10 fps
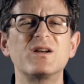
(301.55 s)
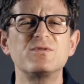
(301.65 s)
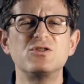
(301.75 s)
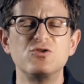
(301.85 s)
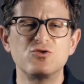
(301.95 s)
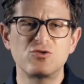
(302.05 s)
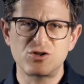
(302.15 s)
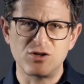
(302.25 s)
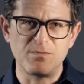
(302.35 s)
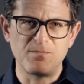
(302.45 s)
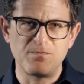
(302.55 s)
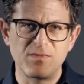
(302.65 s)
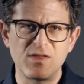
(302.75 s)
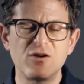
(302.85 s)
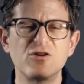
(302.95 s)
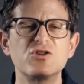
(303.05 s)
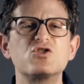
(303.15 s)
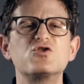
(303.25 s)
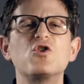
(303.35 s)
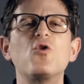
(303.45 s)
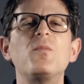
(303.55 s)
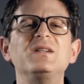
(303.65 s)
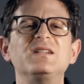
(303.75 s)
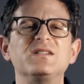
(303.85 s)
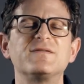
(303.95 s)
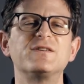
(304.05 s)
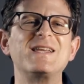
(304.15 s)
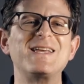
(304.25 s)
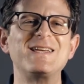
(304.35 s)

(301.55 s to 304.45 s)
it comes to nutrition, there are so many different